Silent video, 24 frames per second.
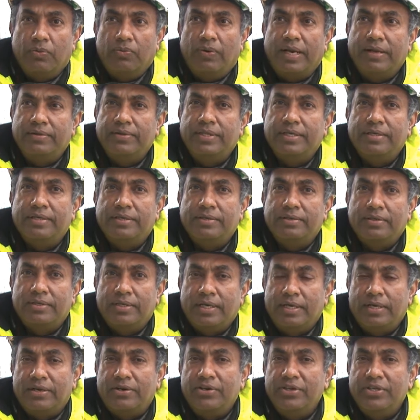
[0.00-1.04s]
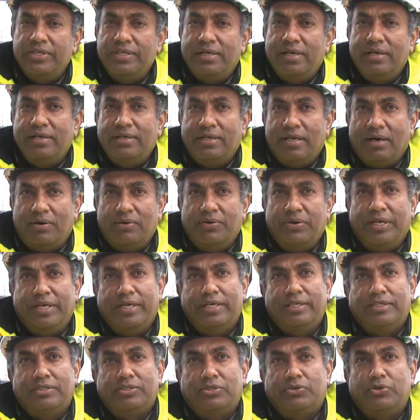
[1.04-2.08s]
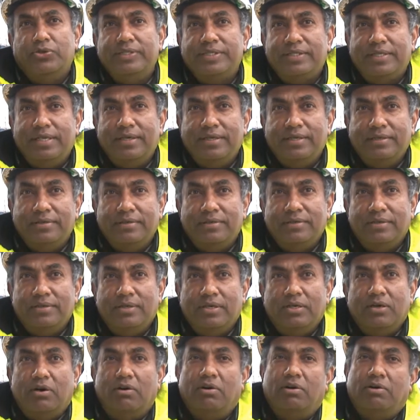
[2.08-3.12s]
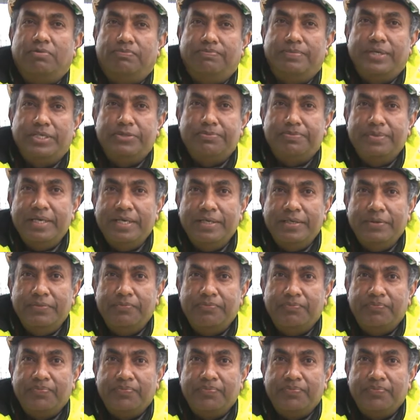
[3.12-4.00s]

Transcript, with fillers: one of the regional town in Queensland of Brisbane.